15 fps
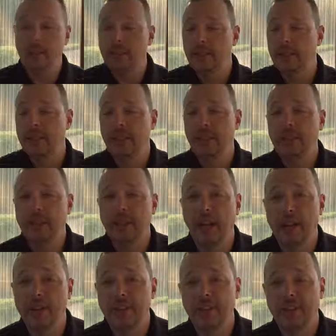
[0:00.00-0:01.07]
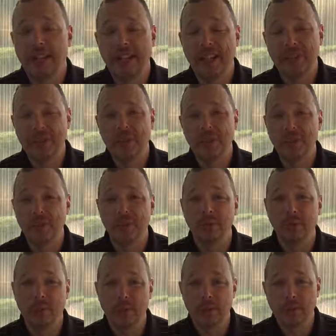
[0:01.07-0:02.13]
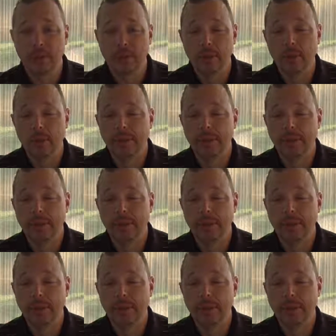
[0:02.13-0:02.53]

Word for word: and tell you guys this. I use Google Voice